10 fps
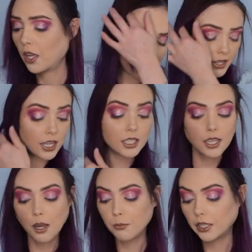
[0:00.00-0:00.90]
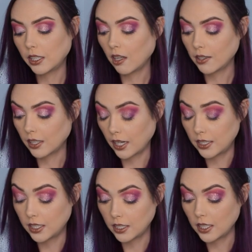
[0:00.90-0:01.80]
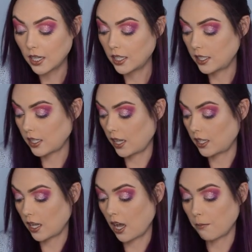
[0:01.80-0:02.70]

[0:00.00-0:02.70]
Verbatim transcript: At the end of the day, I'm really glad that I did get it and uh,